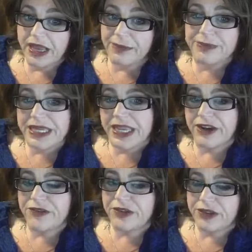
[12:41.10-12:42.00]
Be
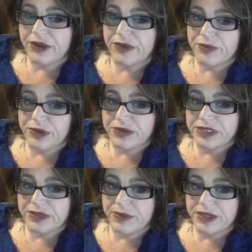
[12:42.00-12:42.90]
careful though with
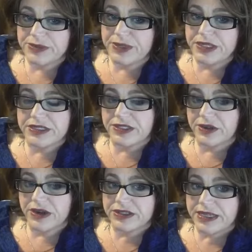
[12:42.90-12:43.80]
protein bars because there
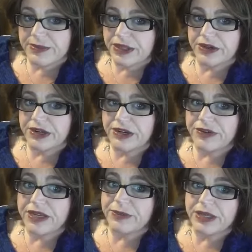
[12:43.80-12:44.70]
are some that are
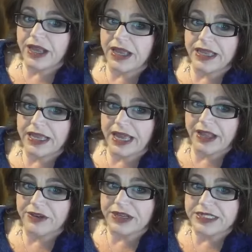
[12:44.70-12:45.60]
incredibly high in
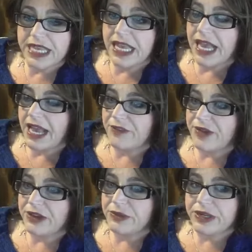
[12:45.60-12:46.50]
calories. I
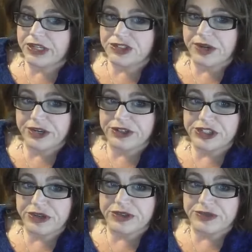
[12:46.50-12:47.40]
found one at Trader
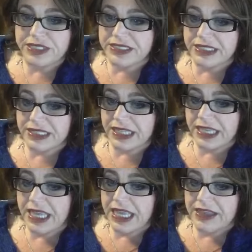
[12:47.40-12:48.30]
Joe's
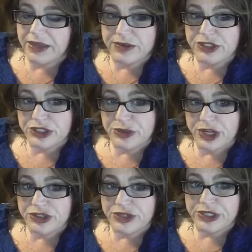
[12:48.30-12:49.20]
recently that was
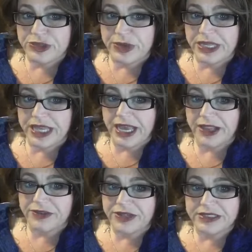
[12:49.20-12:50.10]
220
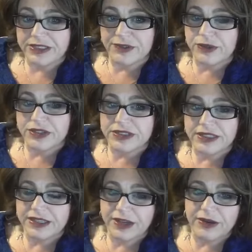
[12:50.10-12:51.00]
calories, and of course,
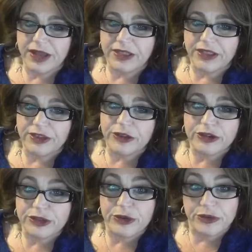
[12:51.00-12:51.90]
it
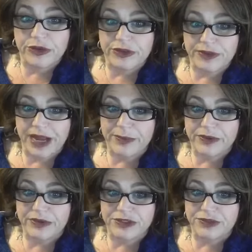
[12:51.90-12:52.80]
looked cool. The wrapper
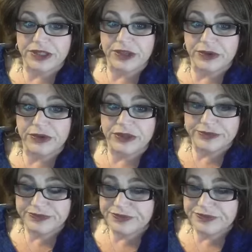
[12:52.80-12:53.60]
looked really cool.